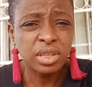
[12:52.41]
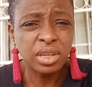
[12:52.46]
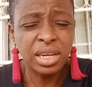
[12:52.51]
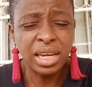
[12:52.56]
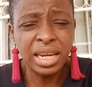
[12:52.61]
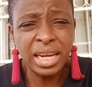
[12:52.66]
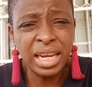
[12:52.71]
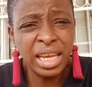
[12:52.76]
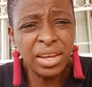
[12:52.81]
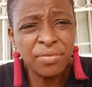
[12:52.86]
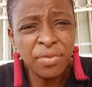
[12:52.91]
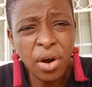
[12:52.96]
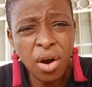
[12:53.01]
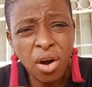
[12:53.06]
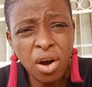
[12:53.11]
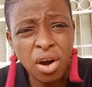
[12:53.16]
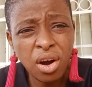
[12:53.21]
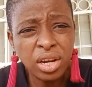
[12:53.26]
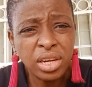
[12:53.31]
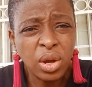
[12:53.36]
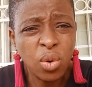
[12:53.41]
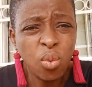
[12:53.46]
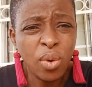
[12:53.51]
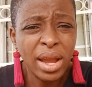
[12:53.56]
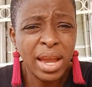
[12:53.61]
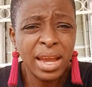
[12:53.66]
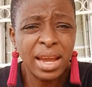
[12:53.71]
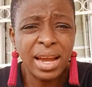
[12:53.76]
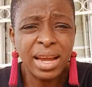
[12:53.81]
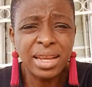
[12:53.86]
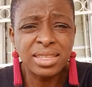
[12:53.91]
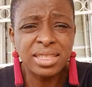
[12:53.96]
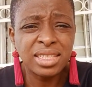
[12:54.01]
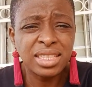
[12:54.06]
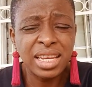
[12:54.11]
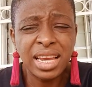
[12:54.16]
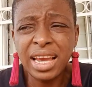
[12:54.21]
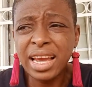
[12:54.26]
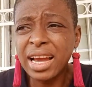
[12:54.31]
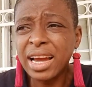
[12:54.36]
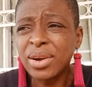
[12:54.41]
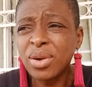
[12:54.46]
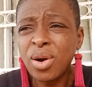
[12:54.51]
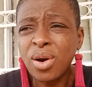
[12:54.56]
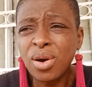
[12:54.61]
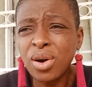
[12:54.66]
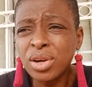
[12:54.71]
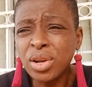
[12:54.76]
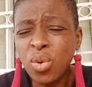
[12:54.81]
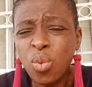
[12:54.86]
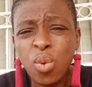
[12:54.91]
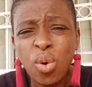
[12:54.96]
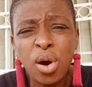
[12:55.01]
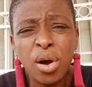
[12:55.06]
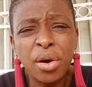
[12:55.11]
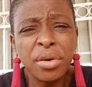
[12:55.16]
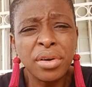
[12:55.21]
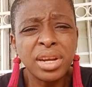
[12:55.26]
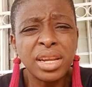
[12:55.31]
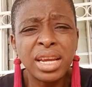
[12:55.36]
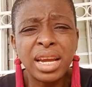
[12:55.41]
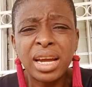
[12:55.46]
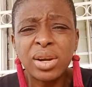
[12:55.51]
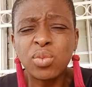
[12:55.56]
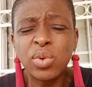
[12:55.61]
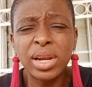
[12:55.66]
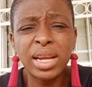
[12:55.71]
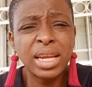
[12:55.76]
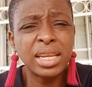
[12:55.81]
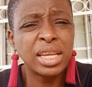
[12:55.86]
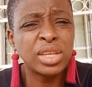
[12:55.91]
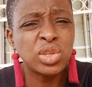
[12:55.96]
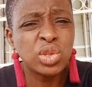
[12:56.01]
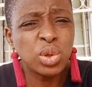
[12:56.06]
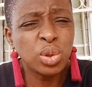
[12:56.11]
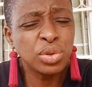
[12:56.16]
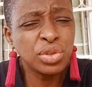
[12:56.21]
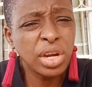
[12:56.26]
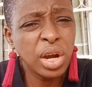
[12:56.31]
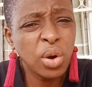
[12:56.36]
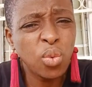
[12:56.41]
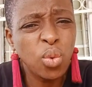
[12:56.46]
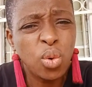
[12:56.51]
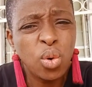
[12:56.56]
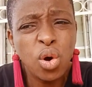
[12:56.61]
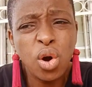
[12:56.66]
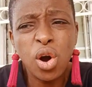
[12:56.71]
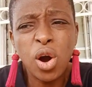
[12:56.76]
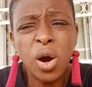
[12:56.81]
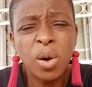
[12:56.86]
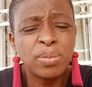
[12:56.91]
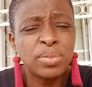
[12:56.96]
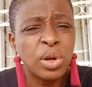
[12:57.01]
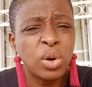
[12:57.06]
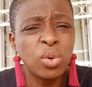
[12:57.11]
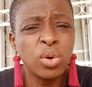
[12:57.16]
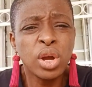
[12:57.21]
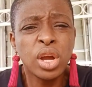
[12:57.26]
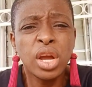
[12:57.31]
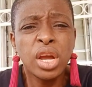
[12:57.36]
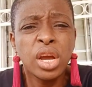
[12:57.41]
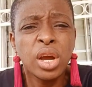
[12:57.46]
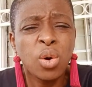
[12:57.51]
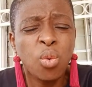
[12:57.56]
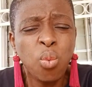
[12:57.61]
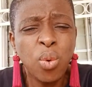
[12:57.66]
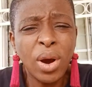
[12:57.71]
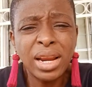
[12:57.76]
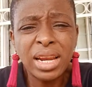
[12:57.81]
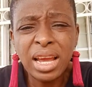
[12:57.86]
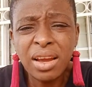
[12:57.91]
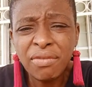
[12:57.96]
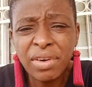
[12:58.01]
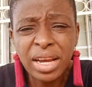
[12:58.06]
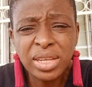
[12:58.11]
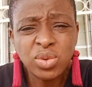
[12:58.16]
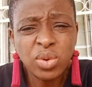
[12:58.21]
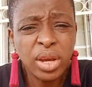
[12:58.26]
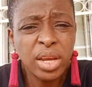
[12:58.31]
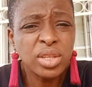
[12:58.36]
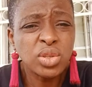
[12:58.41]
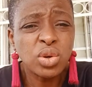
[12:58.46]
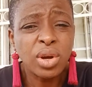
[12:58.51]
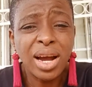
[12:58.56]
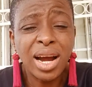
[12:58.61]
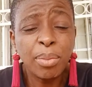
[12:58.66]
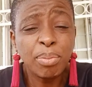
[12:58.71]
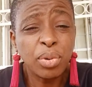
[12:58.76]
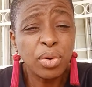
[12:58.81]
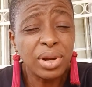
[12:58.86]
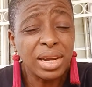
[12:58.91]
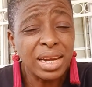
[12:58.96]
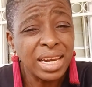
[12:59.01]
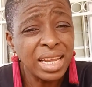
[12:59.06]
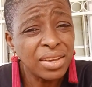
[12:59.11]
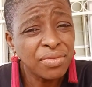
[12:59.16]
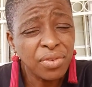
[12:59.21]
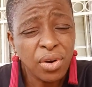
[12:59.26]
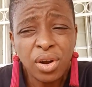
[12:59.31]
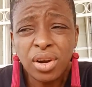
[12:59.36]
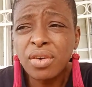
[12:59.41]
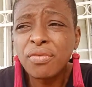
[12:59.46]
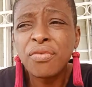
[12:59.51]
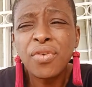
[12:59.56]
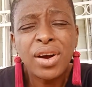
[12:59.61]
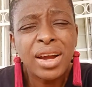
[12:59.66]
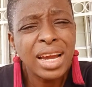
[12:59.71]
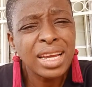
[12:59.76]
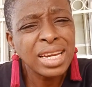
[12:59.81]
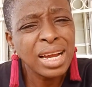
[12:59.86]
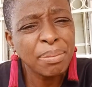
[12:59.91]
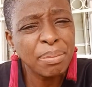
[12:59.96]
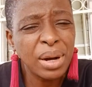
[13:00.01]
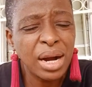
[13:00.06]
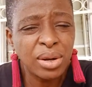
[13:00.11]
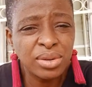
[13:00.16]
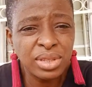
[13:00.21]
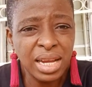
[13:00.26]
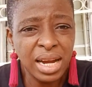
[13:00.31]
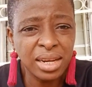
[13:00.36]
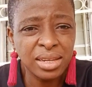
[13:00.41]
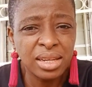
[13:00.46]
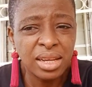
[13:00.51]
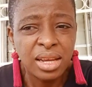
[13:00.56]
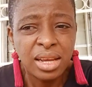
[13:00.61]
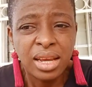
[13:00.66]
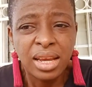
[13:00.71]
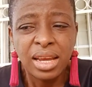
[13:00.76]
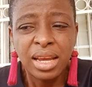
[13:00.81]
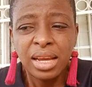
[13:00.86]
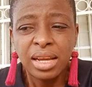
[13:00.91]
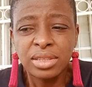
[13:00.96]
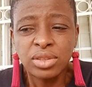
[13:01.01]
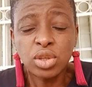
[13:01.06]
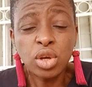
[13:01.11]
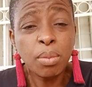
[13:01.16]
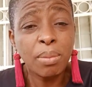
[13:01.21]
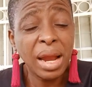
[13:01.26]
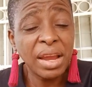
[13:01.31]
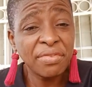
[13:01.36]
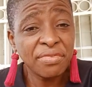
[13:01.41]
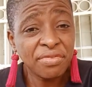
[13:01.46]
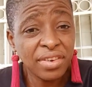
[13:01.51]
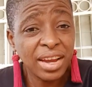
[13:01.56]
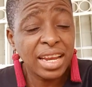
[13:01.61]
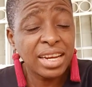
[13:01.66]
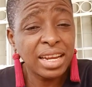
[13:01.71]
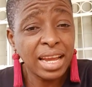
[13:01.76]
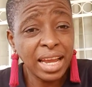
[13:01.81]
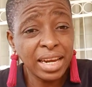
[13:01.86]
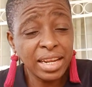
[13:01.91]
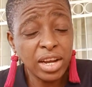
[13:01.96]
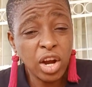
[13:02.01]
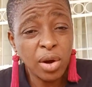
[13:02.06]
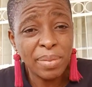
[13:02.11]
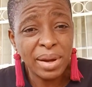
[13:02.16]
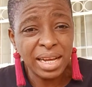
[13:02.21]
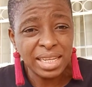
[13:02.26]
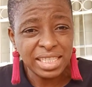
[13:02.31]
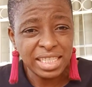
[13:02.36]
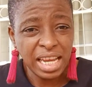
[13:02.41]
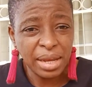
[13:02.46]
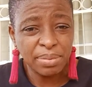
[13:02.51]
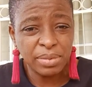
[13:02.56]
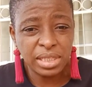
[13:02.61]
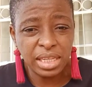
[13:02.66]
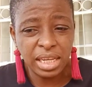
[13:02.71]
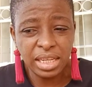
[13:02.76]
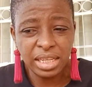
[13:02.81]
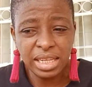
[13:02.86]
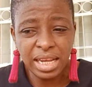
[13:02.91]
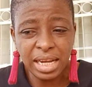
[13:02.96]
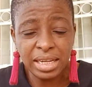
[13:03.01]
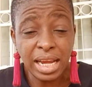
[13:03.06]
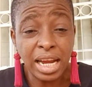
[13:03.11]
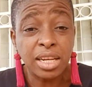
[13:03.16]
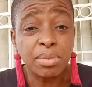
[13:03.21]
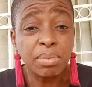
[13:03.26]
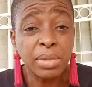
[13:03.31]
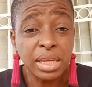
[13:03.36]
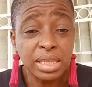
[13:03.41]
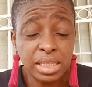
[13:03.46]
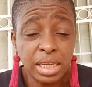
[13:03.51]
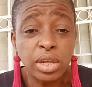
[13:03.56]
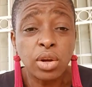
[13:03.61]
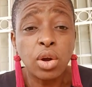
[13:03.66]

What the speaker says: leave all the wear and tear and all the worry and whether the children will go up, whatever is going to happen, leave all up. Forget about that. So my friend ended up accepting that, admitting